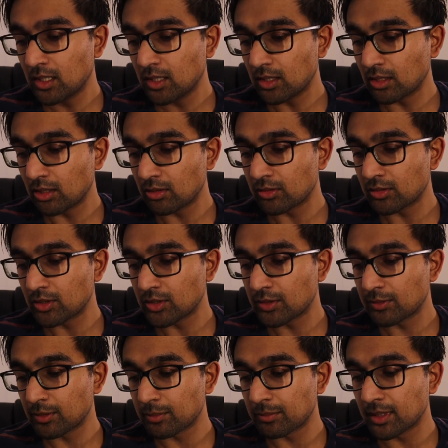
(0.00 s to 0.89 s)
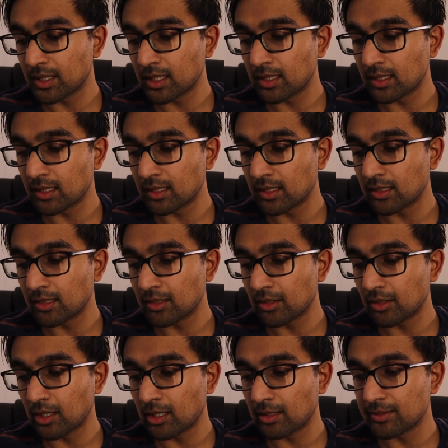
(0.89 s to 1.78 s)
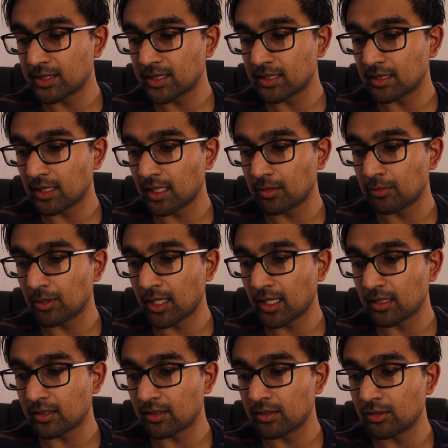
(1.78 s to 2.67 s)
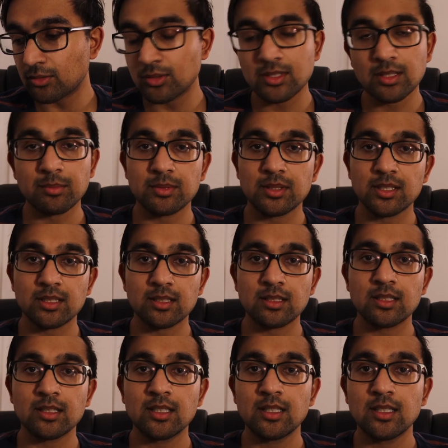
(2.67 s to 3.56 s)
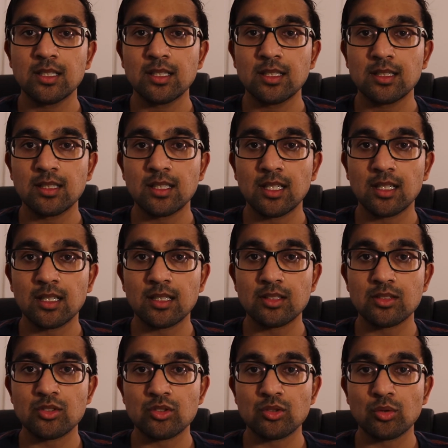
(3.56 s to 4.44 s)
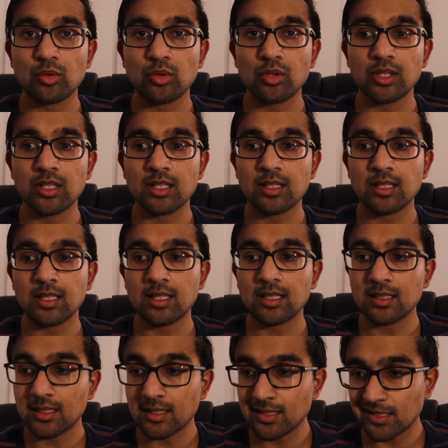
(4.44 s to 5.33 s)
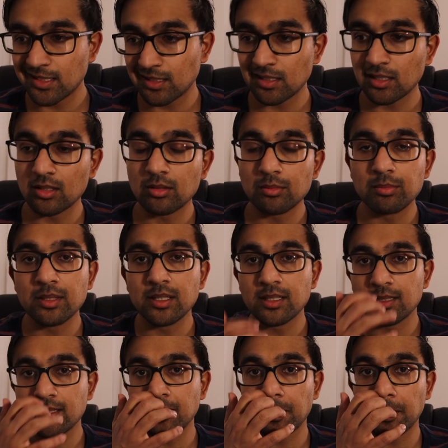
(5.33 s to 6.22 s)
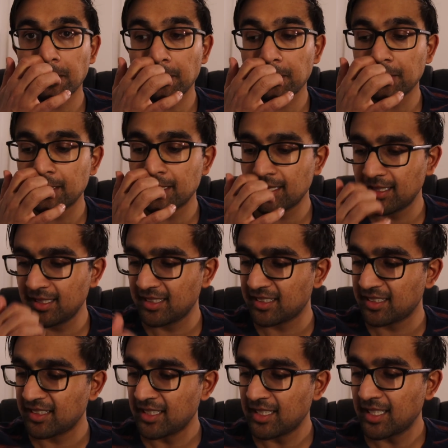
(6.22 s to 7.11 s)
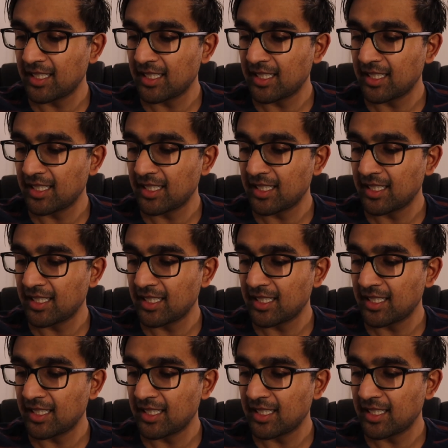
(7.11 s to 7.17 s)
Just for me, obviously, I'd rather do something that I enjoy at least a little bit, if